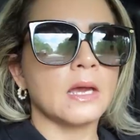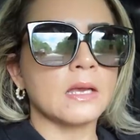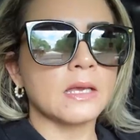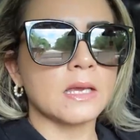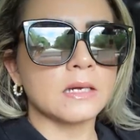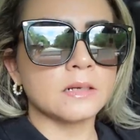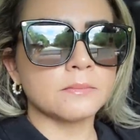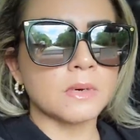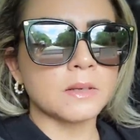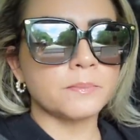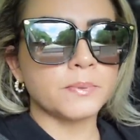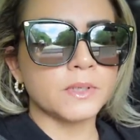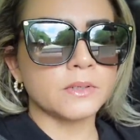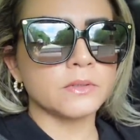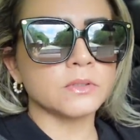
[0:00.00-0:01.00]
I'm getting my
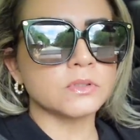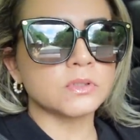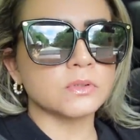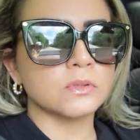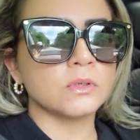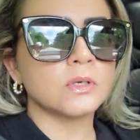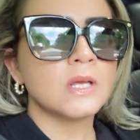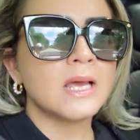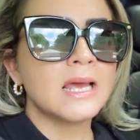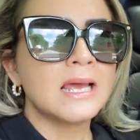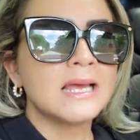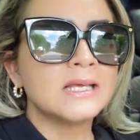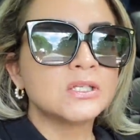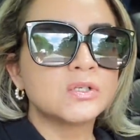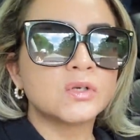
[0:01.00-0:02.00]
period
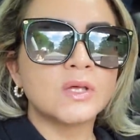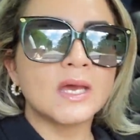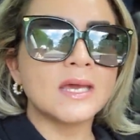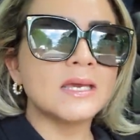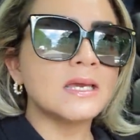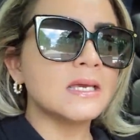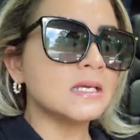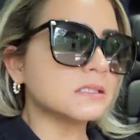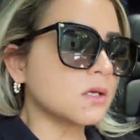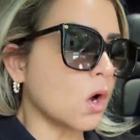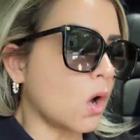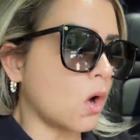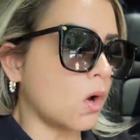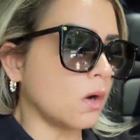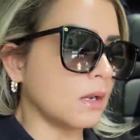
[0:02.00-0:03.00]
soon. Today is
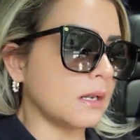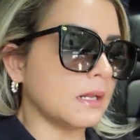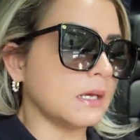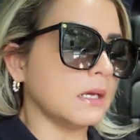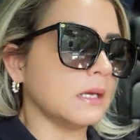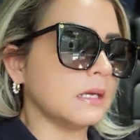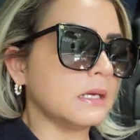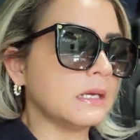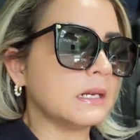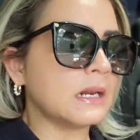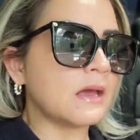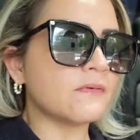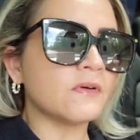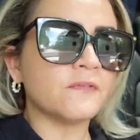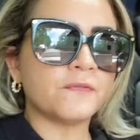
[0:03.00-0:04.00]
only
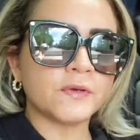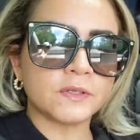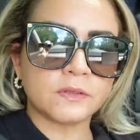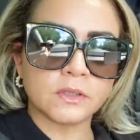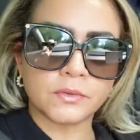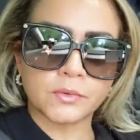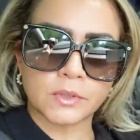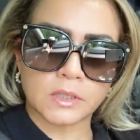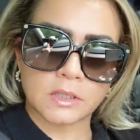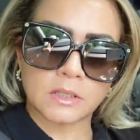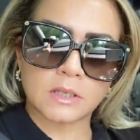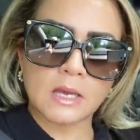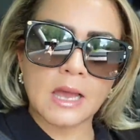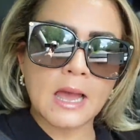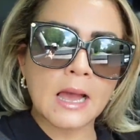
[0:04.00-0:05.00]

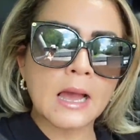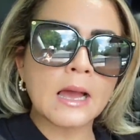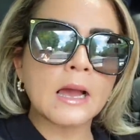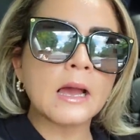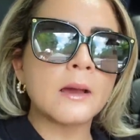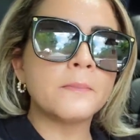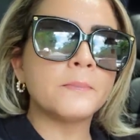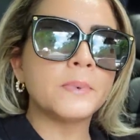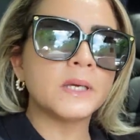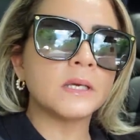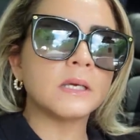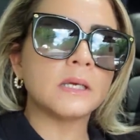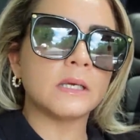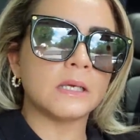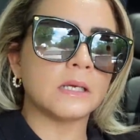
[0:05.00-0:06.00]
11:53 and I have
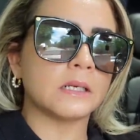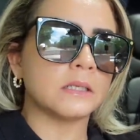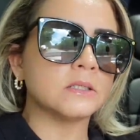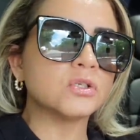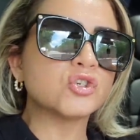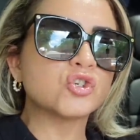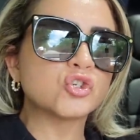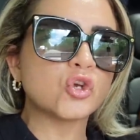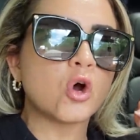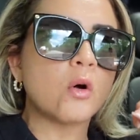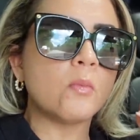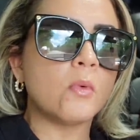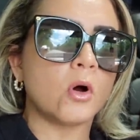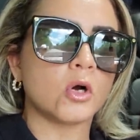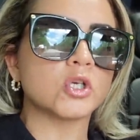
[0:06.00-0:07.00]
been eating so
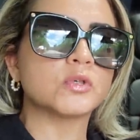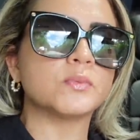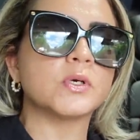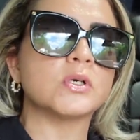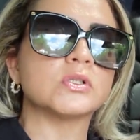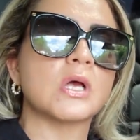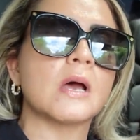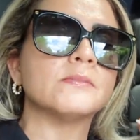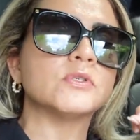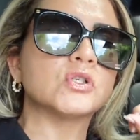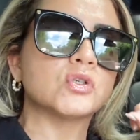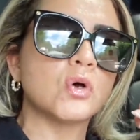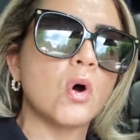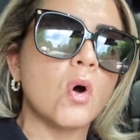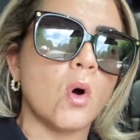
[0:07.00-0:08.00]
much because I'm
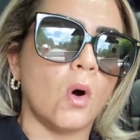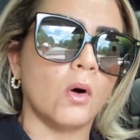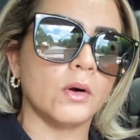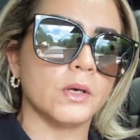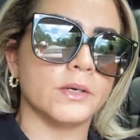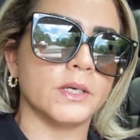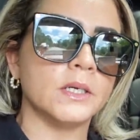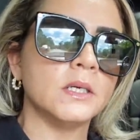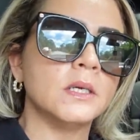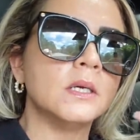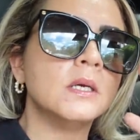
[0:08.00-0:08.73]
so hungry.